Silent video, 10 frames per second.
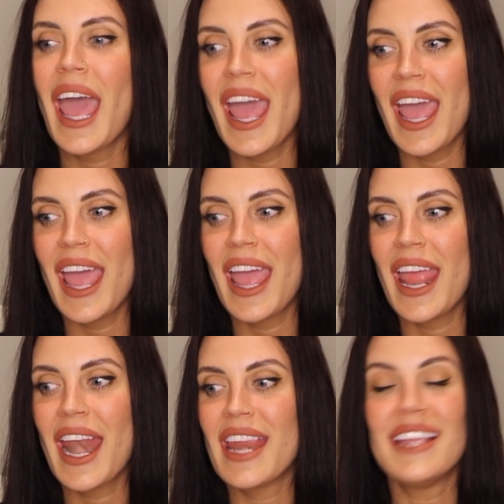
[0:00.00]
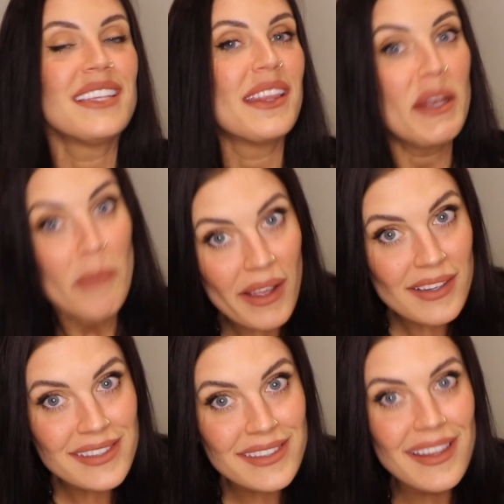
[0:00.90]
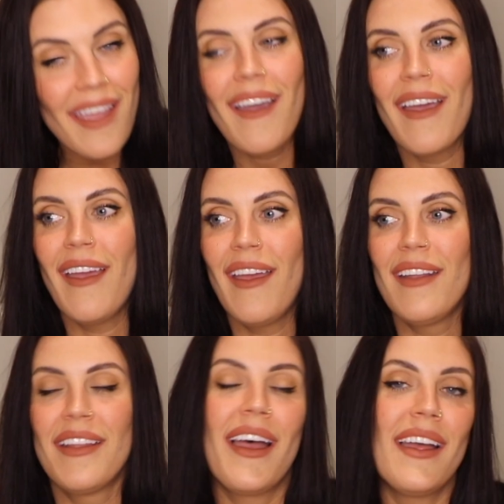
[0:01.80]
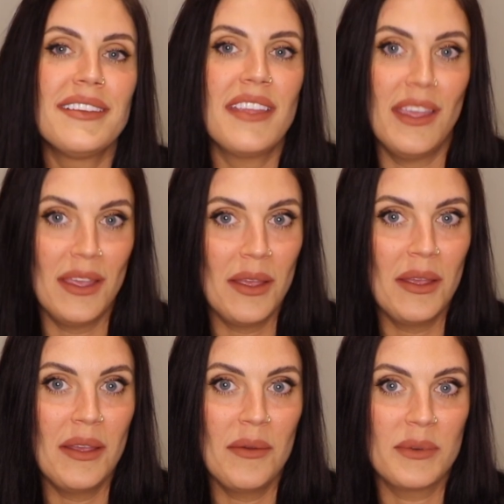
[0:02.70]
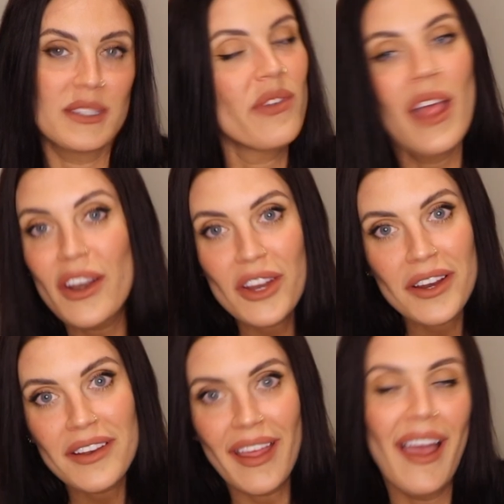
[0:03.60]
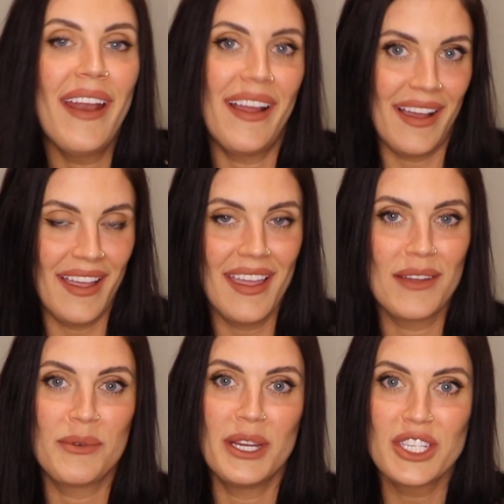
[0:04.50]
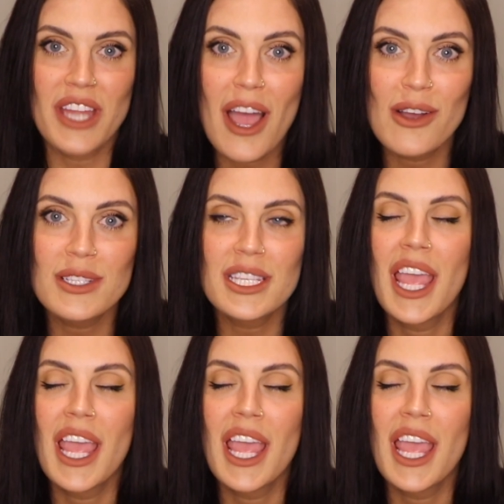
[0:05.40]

and he said that he was, and that he was flattered that I had reached out.